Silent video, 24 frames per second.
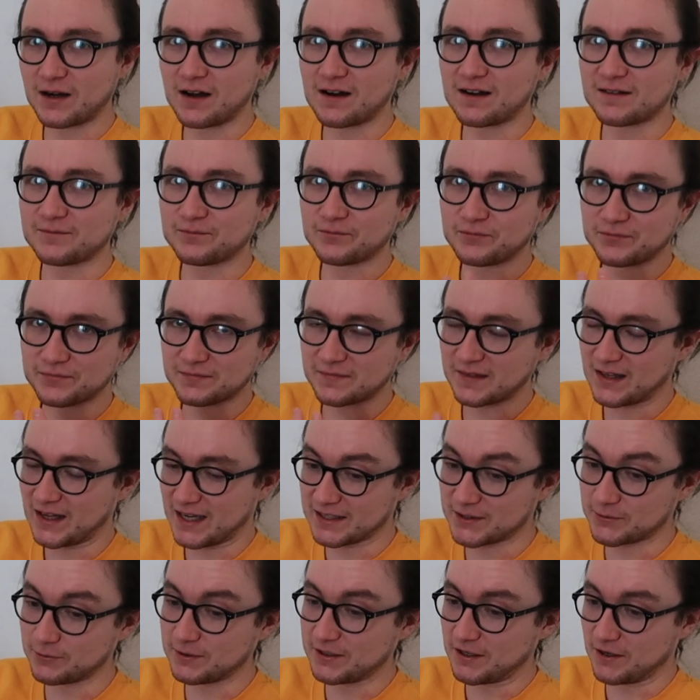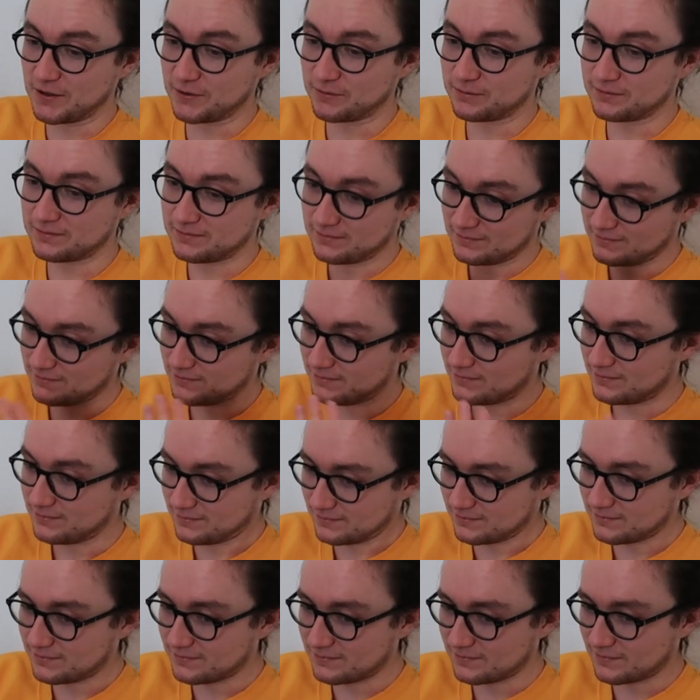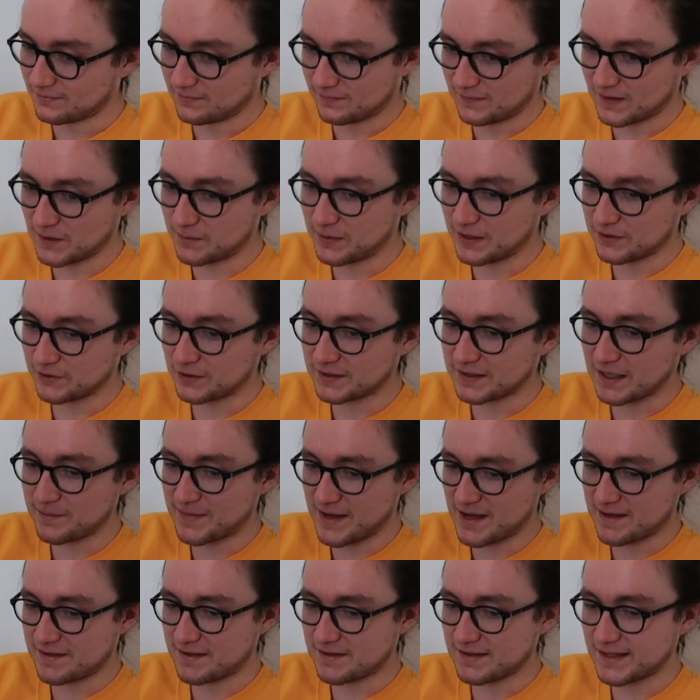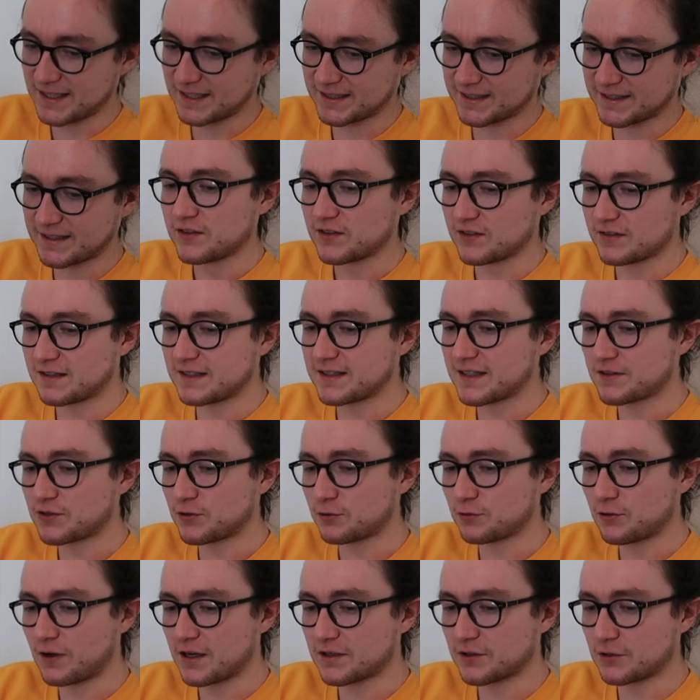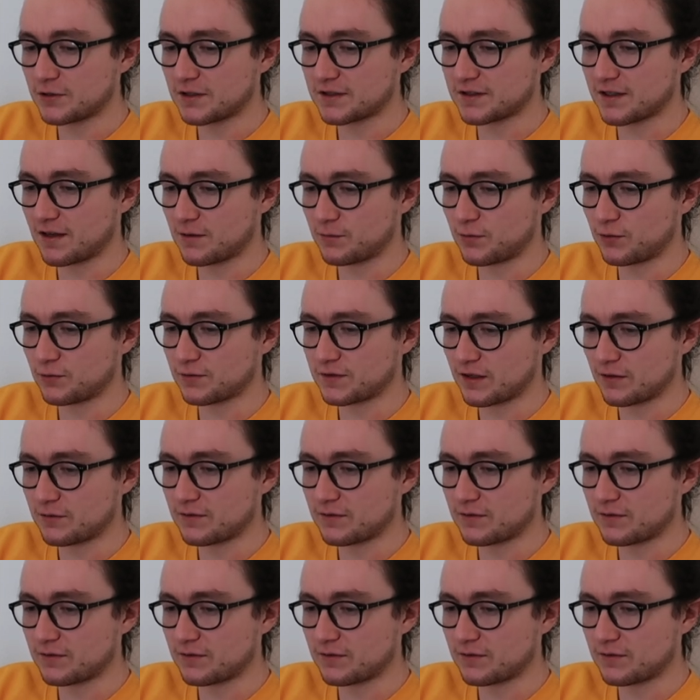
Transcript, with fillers: But as we know, the pictures get better than this. So this is actually quite a good example. So